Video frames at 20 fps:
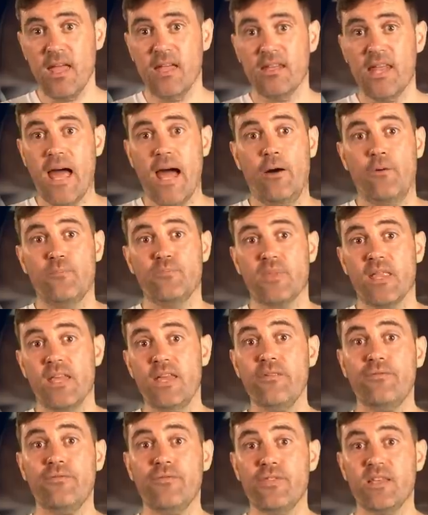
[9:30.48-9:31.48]
Now,
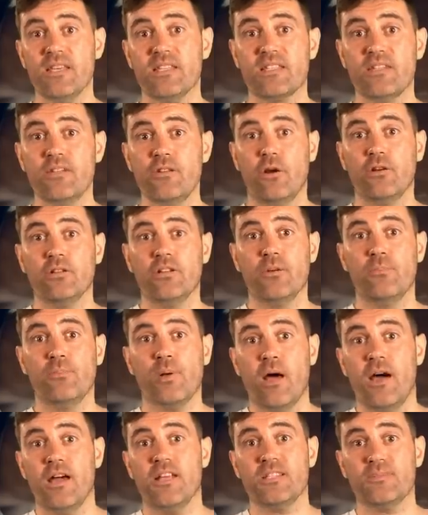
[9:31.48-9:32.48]
if this non
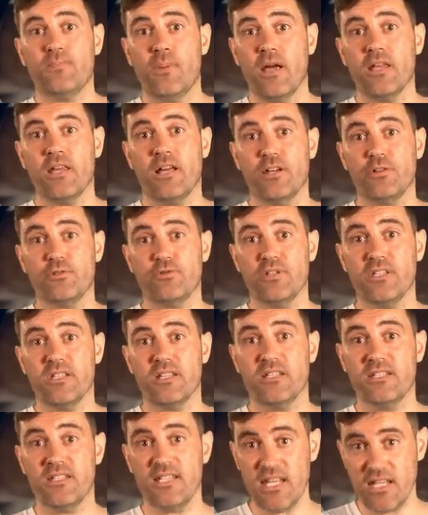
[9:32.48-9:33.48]
compliance by countries
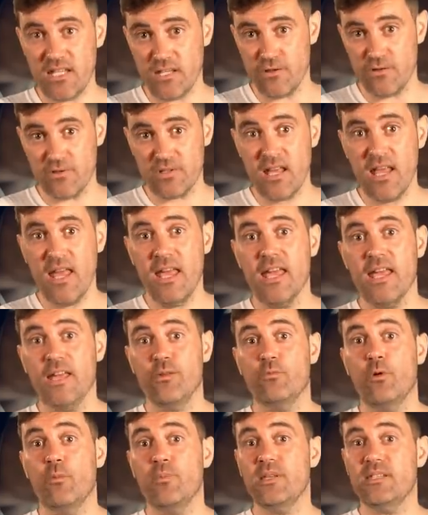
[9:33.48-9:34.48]
continues,
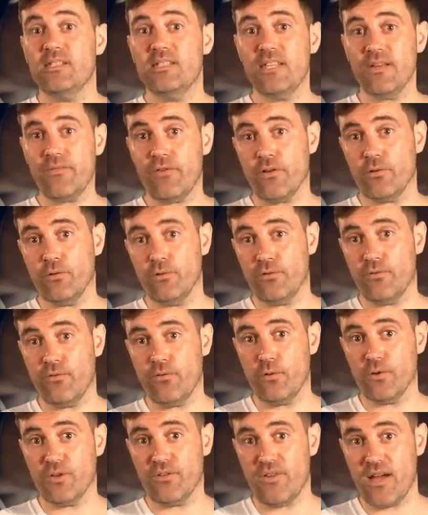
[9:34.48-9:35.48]
it will be difficult
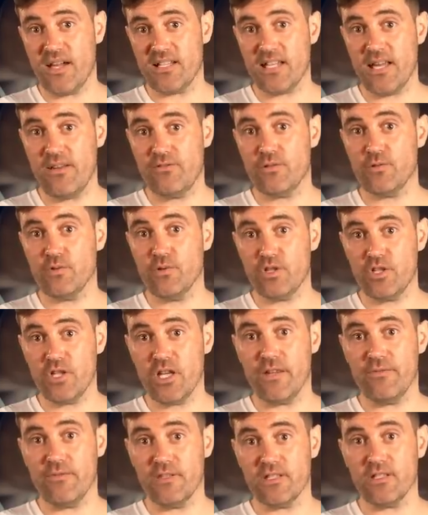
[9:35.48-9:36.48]
for the FATF to
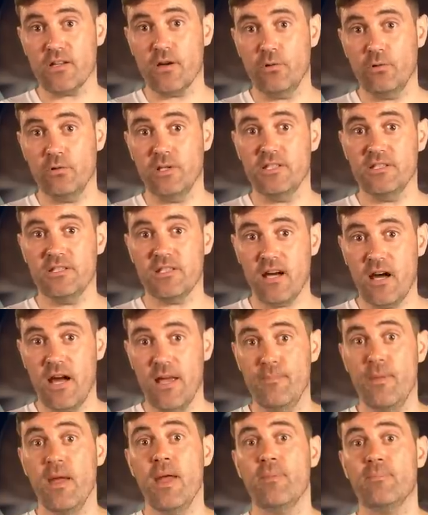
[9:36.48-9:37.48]
achieve its goal in
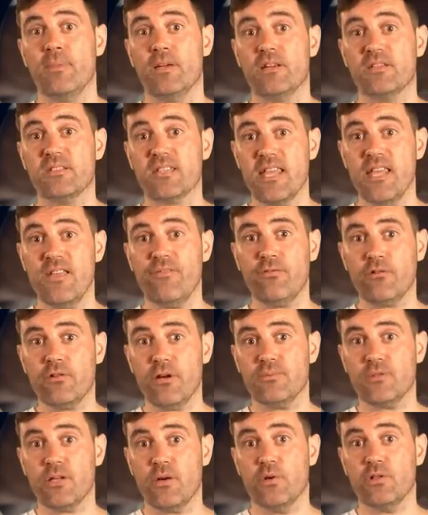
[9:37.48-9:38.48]
time, because if
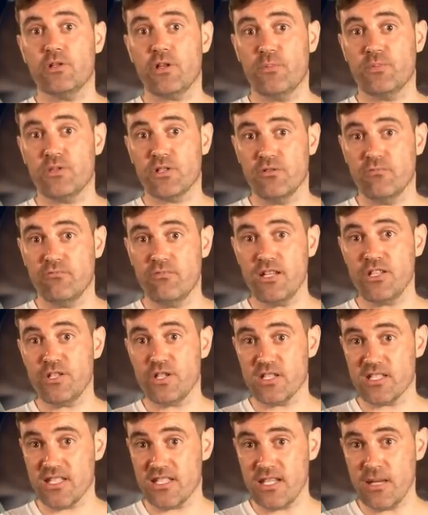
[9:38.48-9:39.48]
crypto adoption
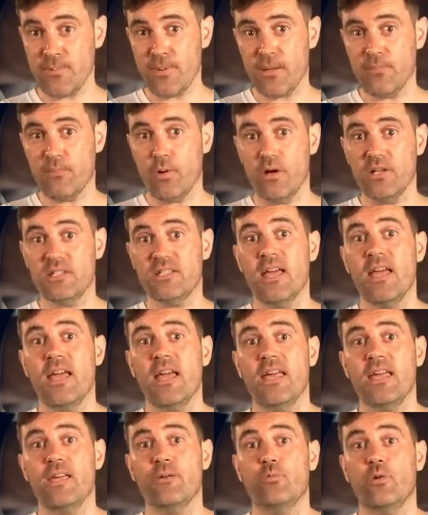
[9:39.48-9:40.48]
reaches a tipping point,
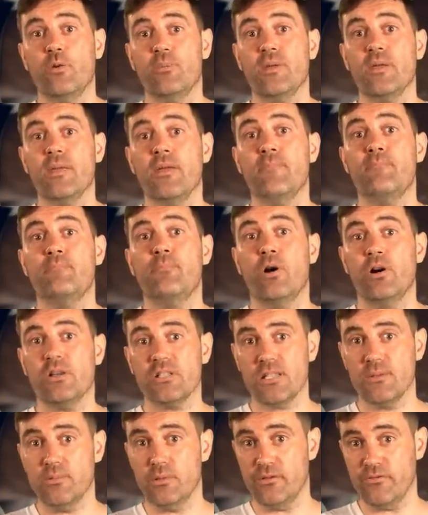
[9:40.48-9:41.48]
it will be
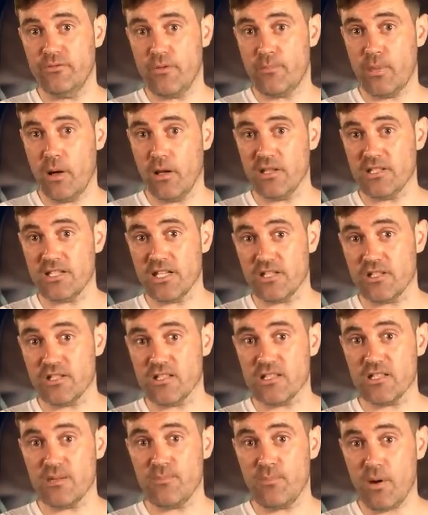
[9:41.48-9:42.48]
impossible for
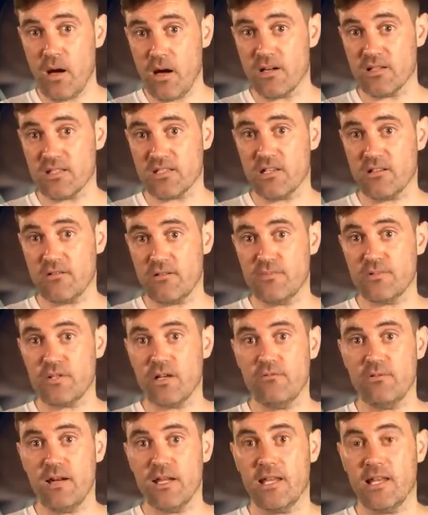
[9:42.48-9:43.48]
politicians to pass the
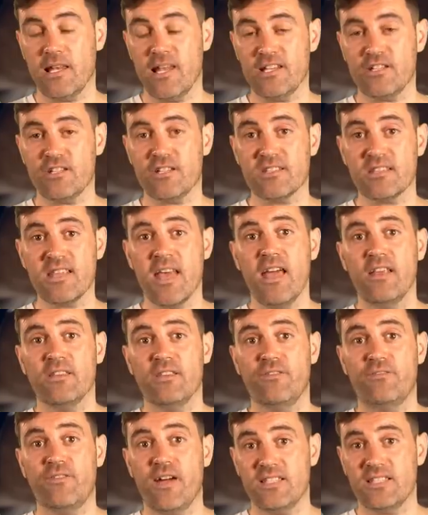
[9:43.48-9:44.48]
crypto regulations
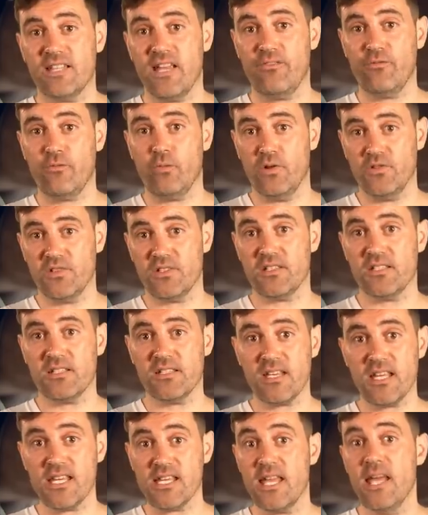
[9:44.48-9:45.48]
the FATF wants to
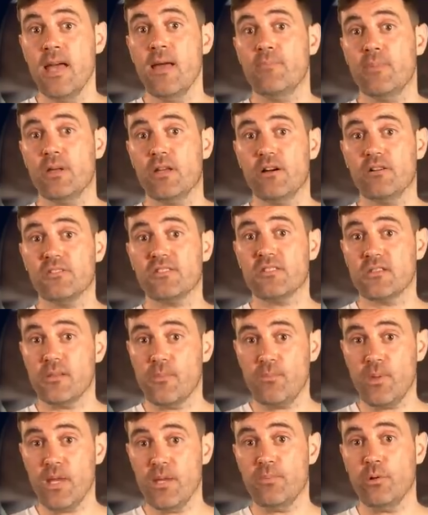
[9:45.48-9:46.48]
see, because the
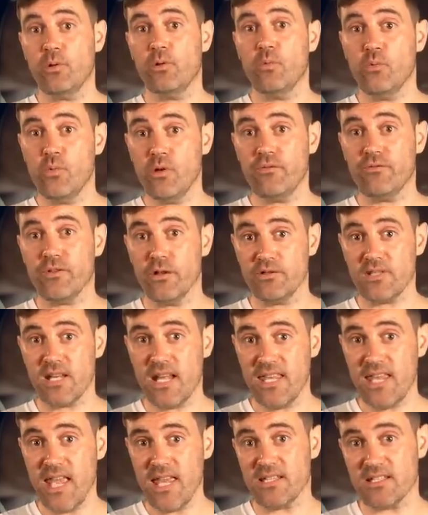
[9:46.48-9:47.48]
people will vote
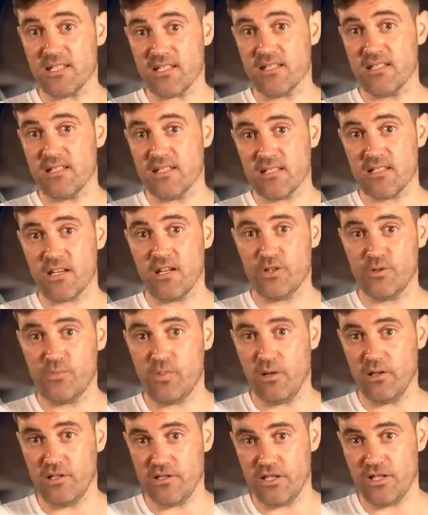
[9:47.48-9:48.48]
against such
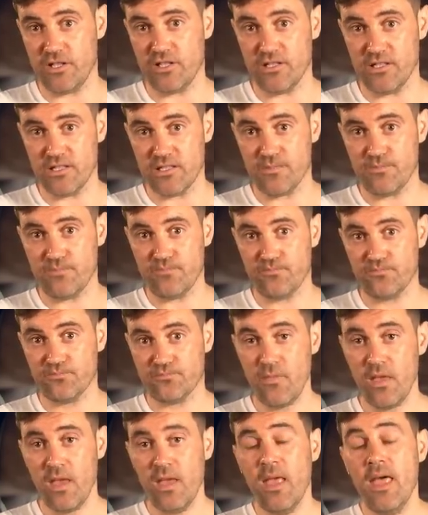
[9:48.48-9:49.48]
politicians.
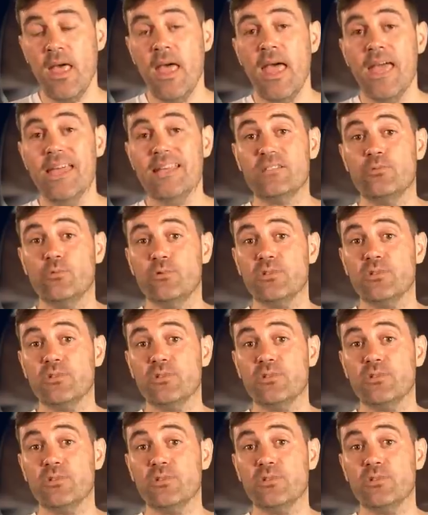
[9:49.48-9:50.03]
It's